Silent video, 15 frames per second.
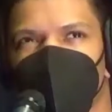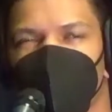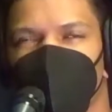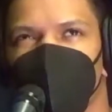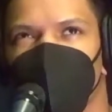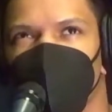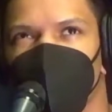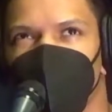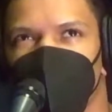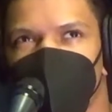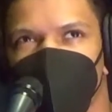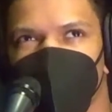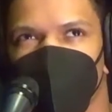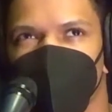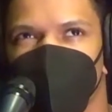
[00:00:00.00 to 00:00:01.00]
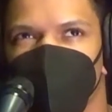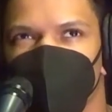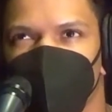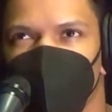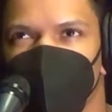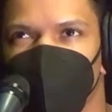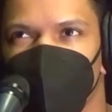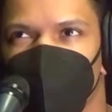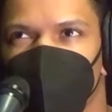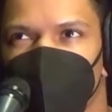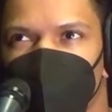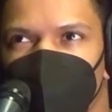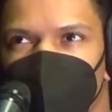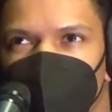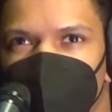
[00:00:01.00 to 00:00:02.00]
just like figuring out, like,
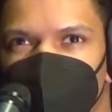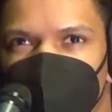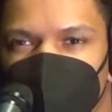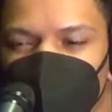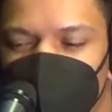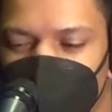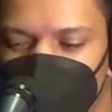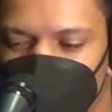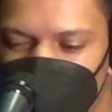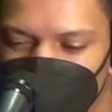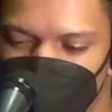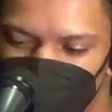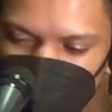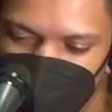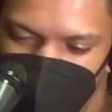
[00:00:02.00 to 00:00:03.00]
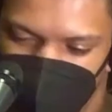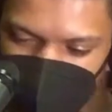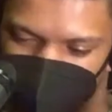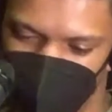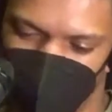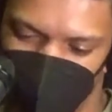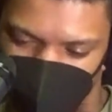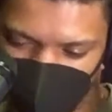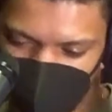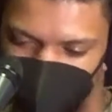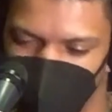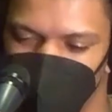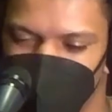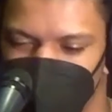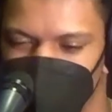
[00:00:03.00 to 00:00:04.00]
because sometimes I go in like just
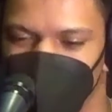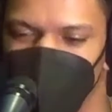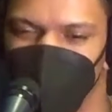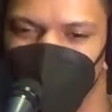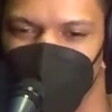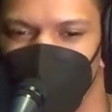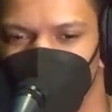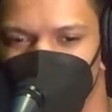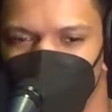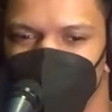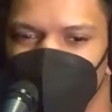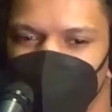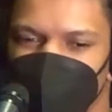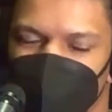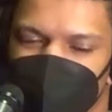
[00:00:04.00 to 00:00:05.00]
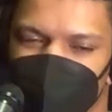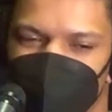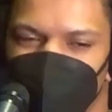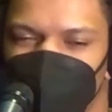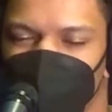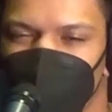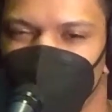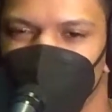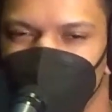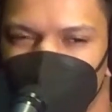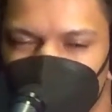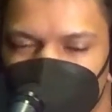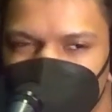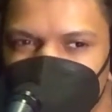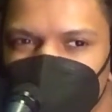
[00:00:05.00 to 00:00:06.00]
working mode, whether it's podcast or whatever
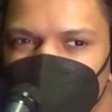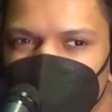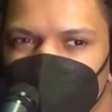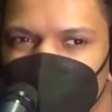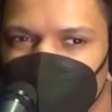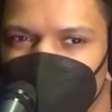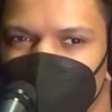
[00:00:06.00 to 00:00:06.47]
it is.